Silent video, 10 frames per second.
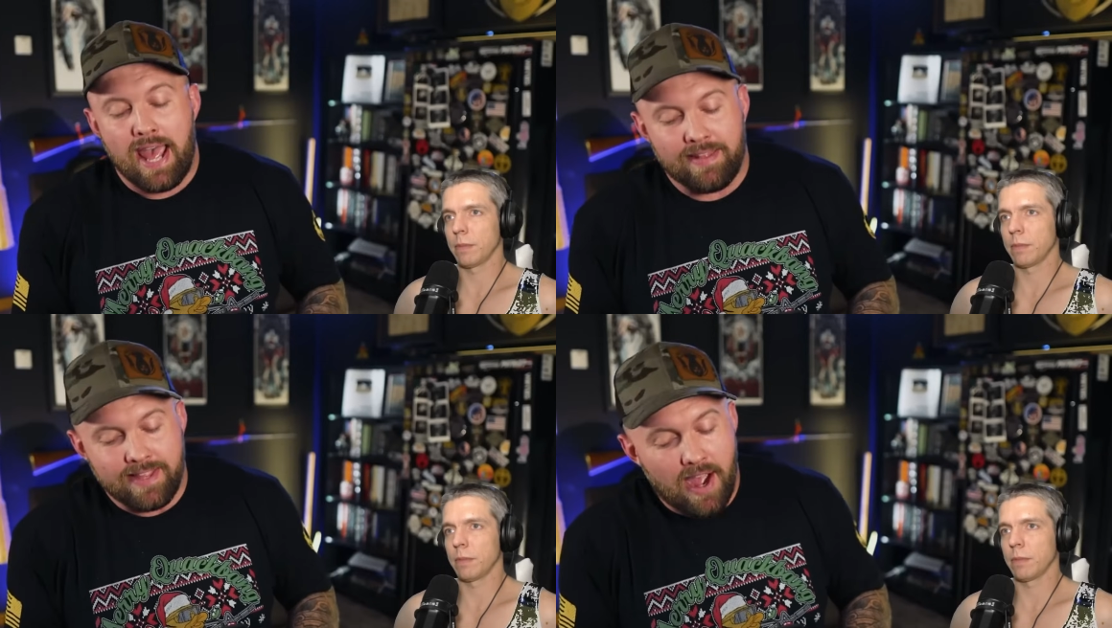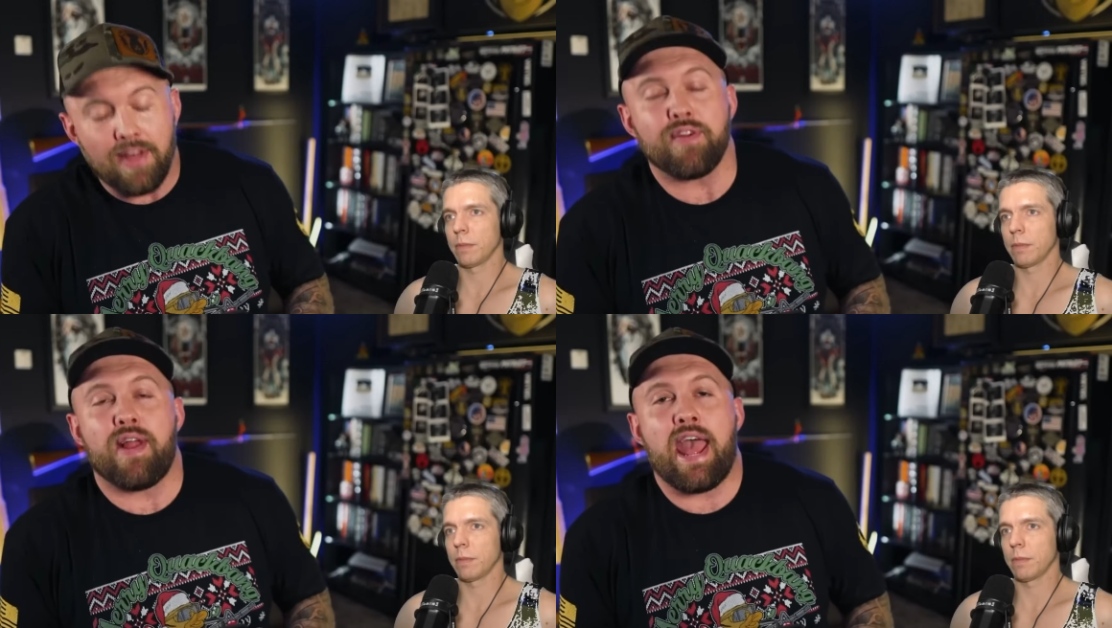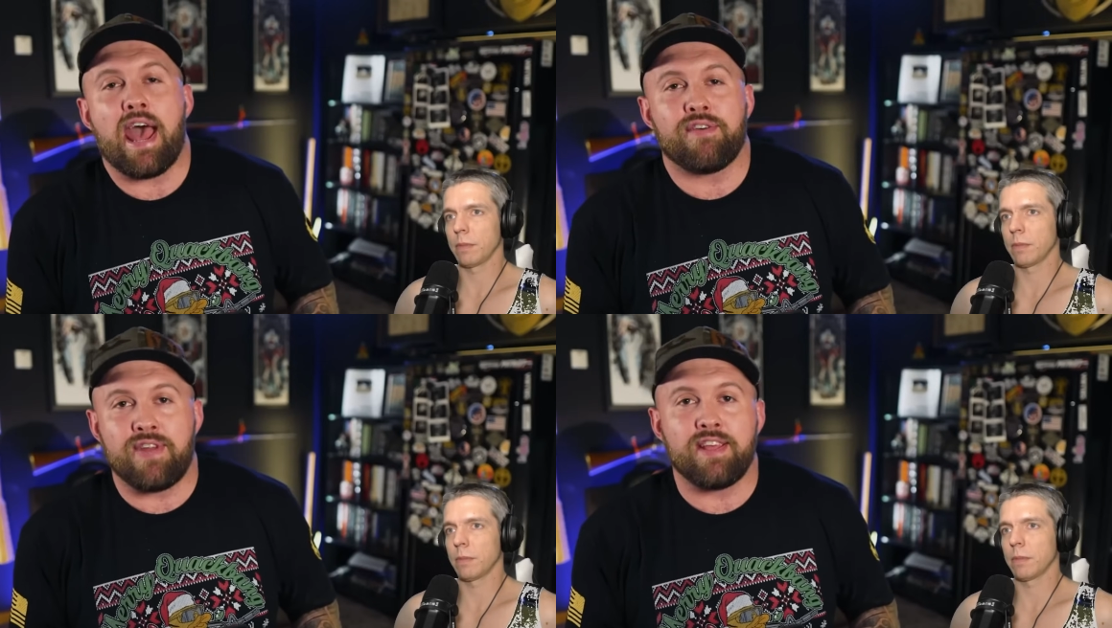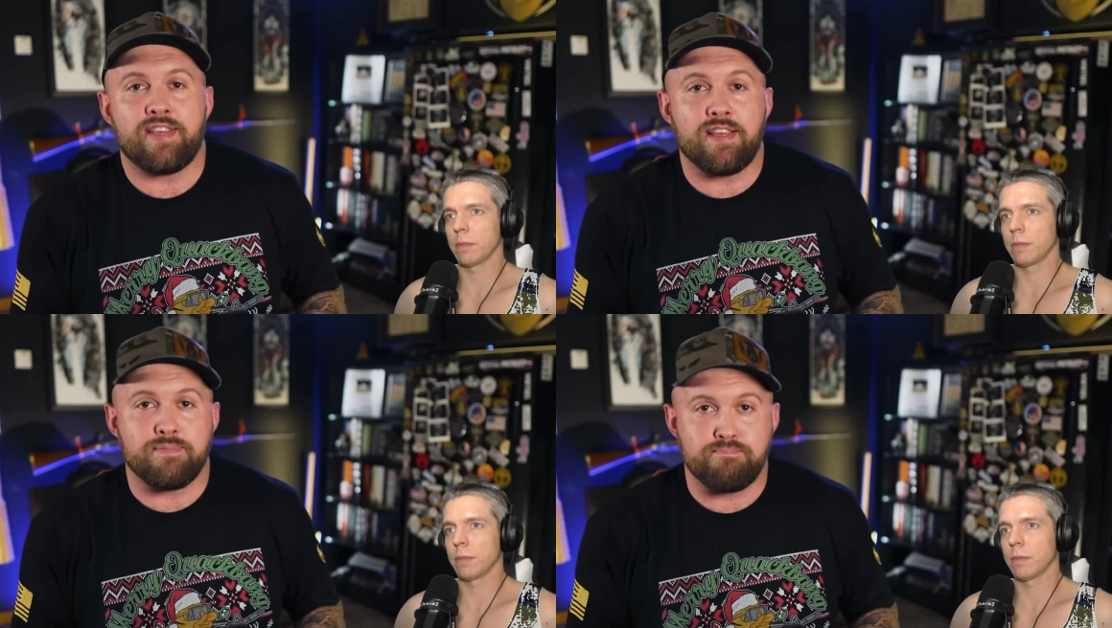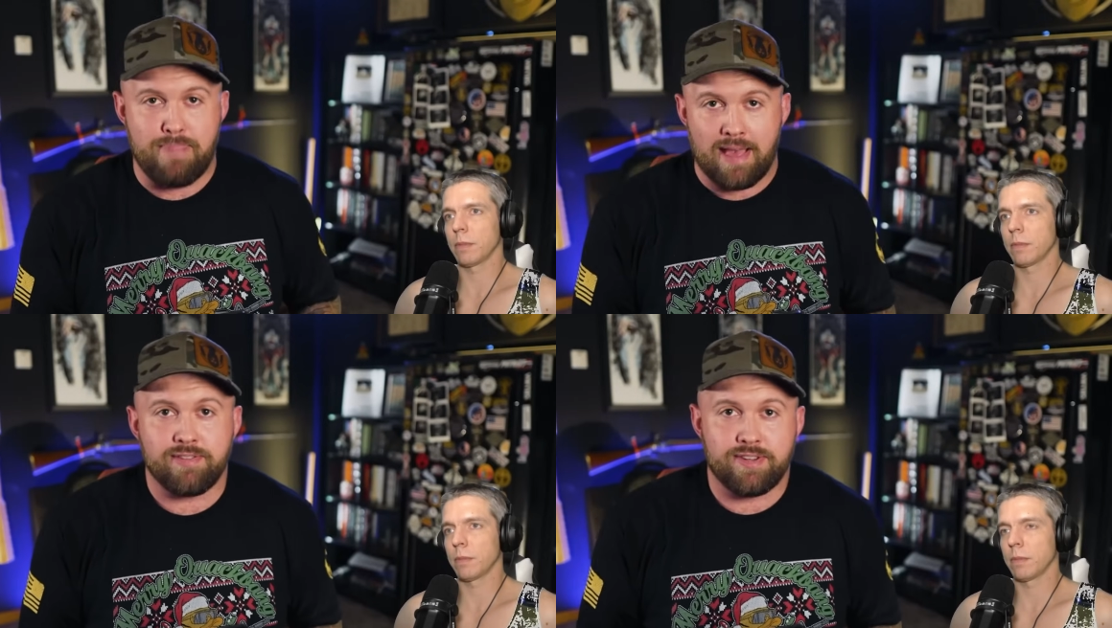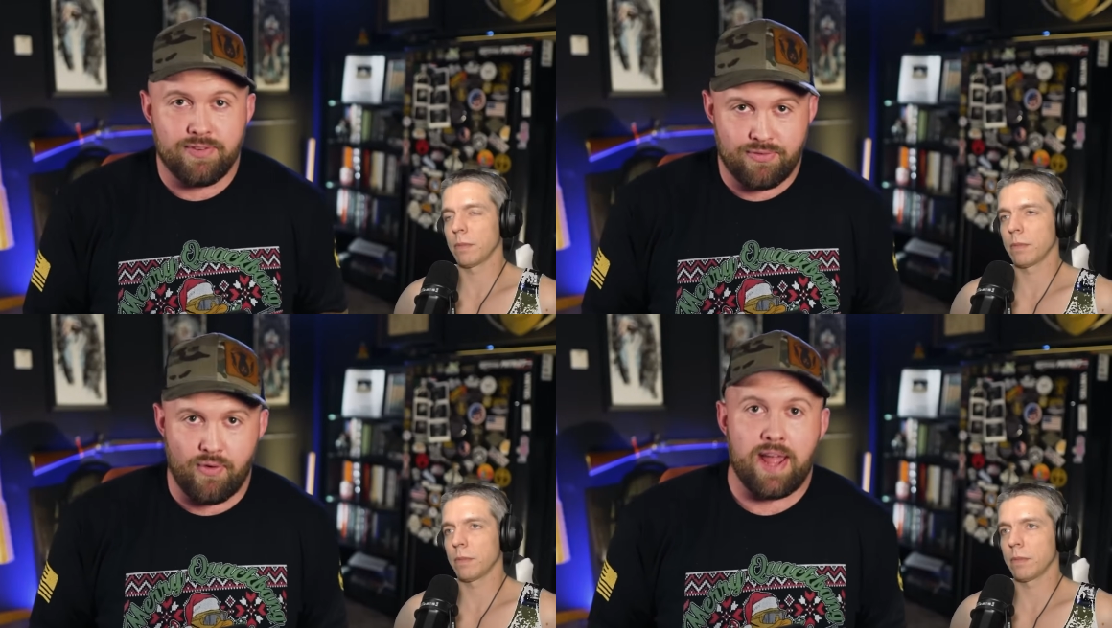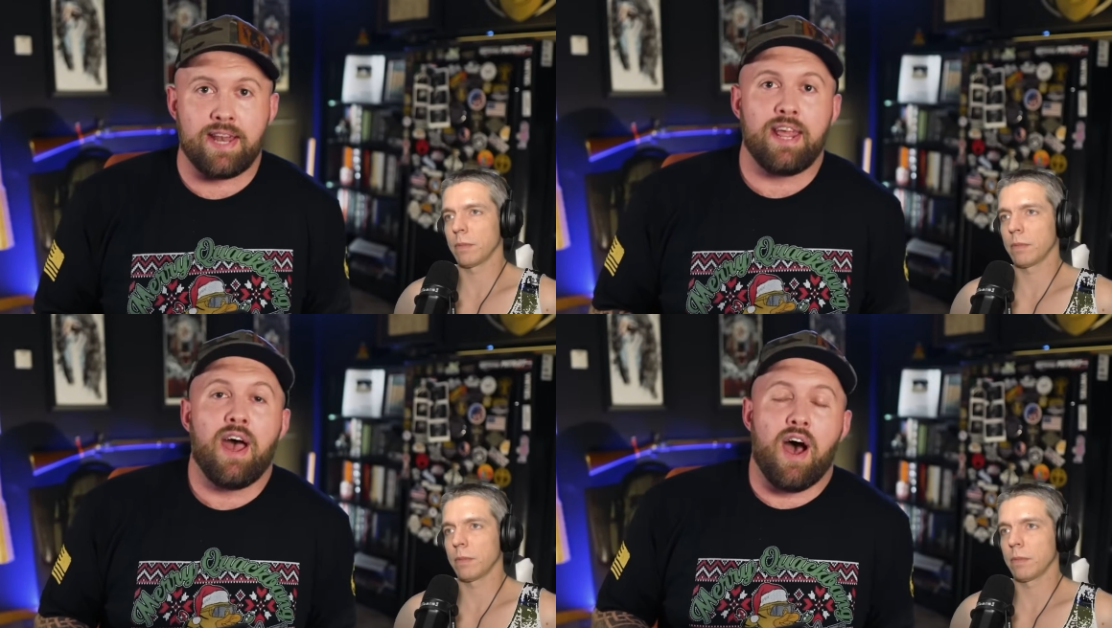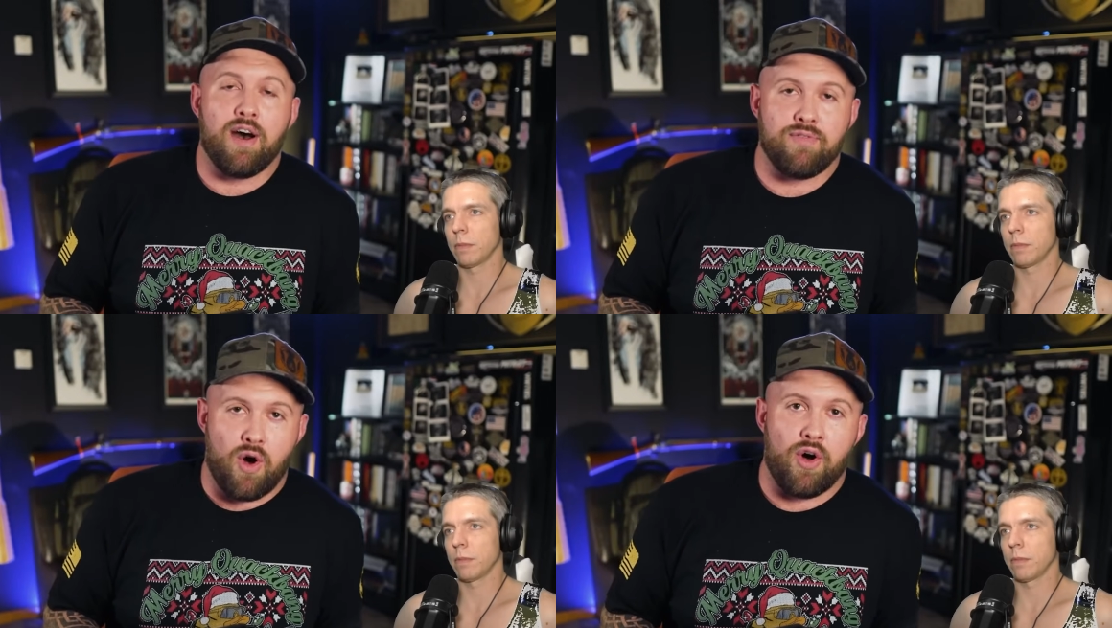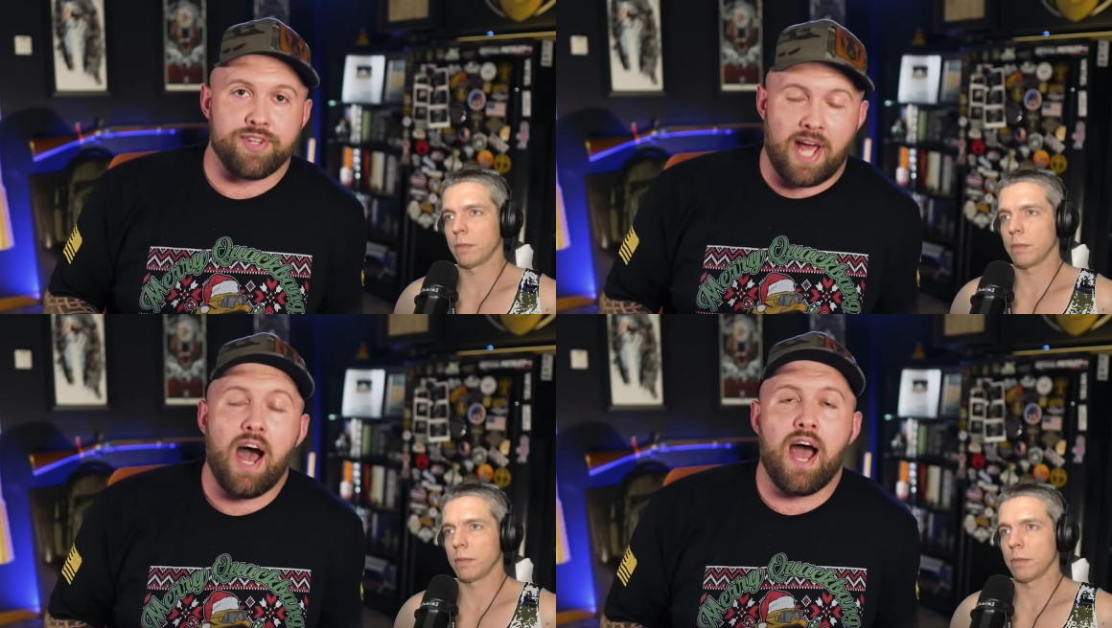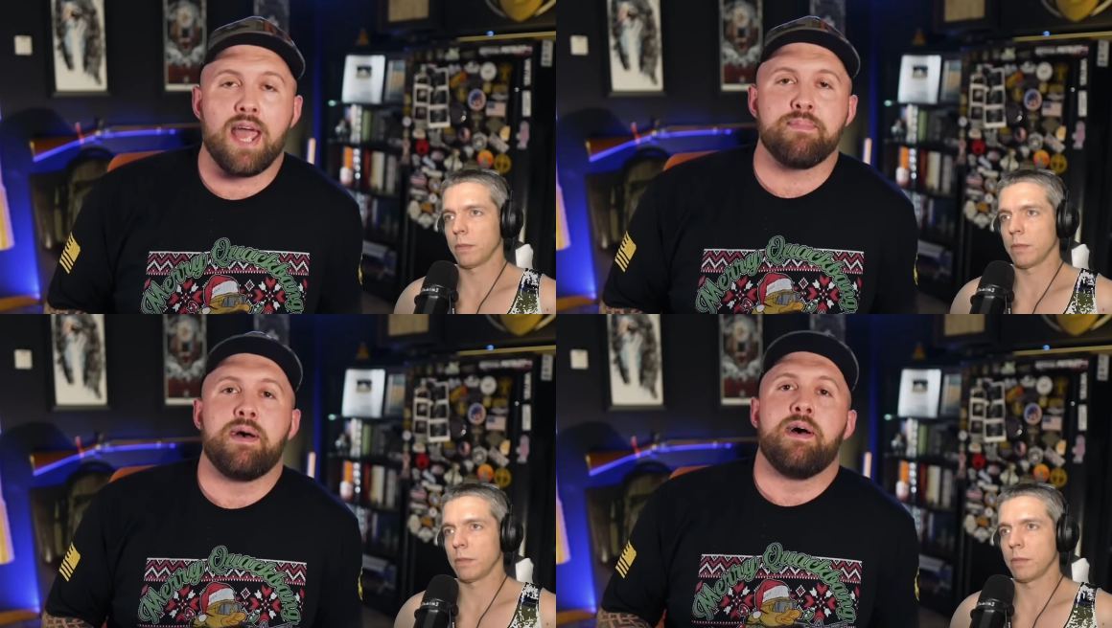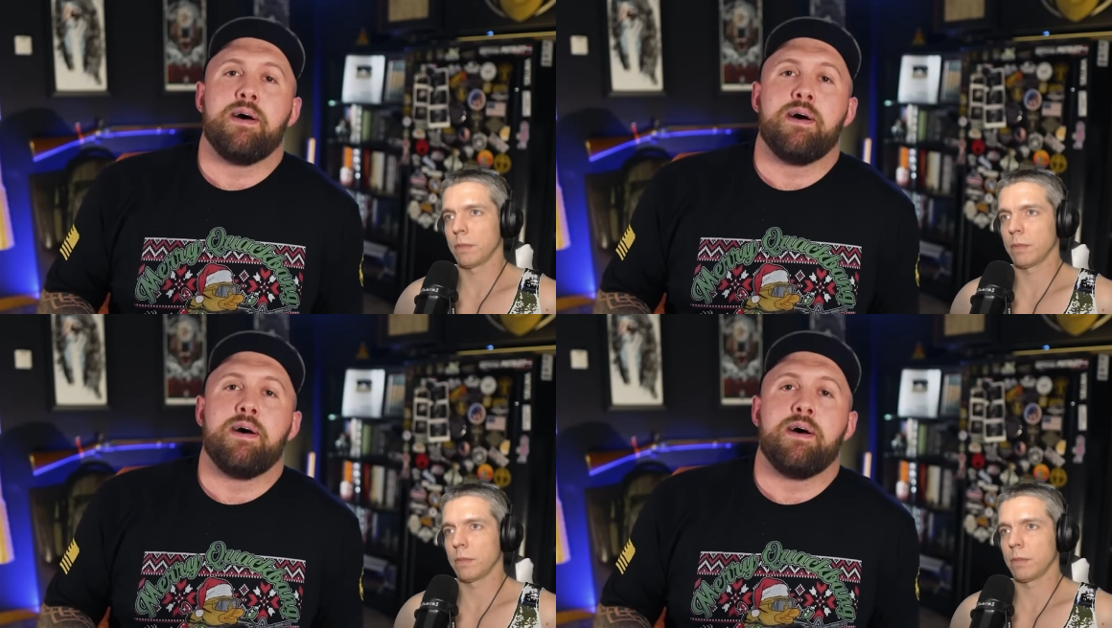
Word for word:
Speaker 1: and the other half is his best friend of all time.